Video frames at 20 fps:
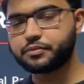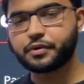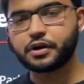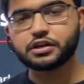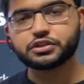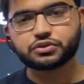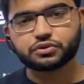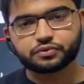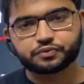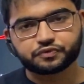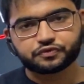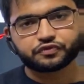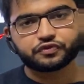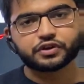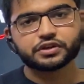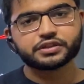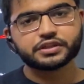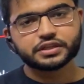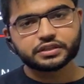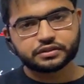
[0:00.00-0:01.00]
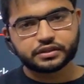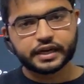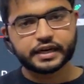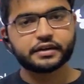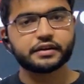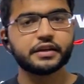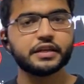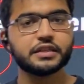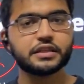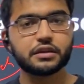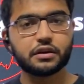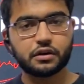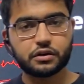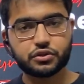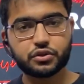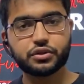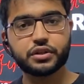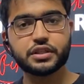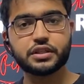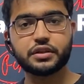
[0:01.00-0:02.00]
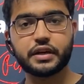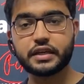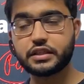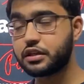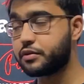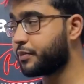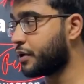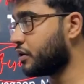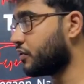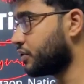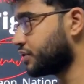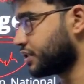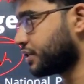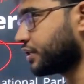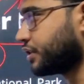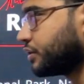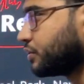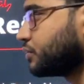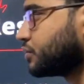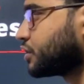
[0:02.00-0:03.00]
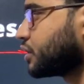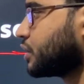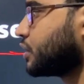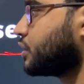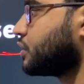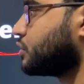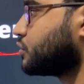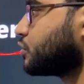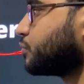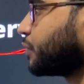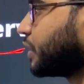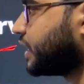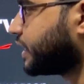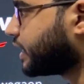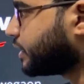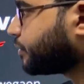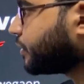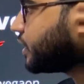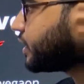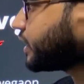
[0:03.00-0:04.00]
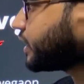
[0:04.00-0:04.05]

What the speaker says: park. So for that reason also this national park was in news. So multiple